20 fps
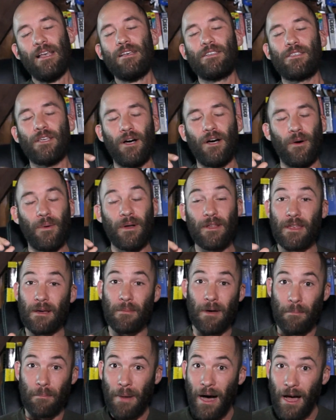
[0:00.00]
So when you think
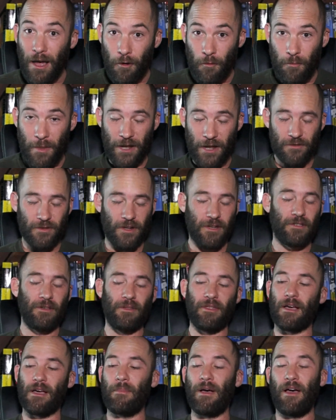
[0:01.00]
about biometrics, you
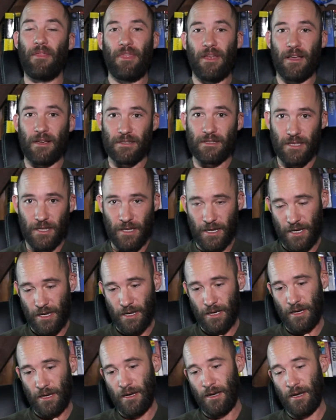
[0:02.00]
think about things
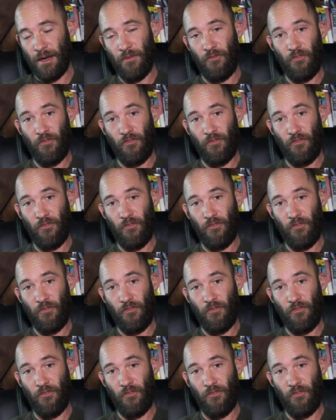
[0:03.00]
like uh,